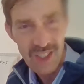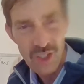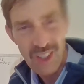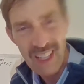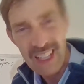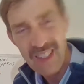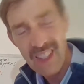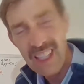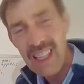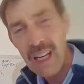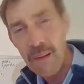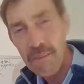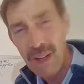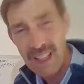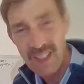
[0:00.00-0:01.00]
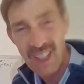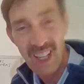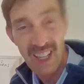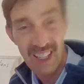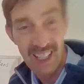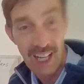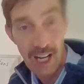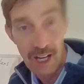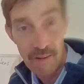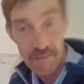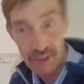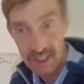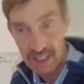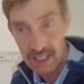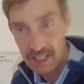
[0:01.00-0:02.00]
So that heating pad's kind of
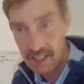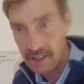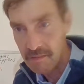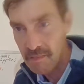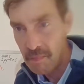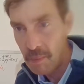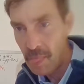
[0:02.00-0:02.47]
complicated.